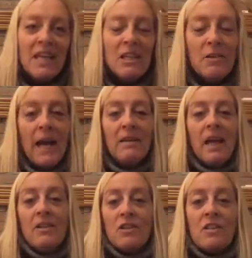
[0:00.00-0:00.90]
And
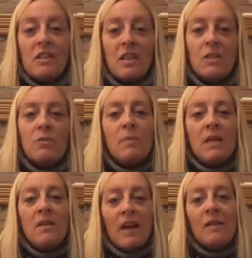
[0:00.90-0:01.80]
just this will be
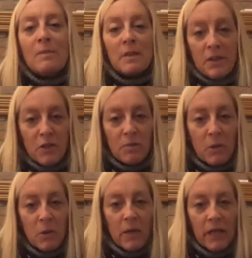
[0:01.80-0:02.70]
available because you're
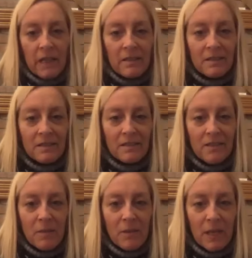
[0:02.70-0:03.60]
recording it, so we can.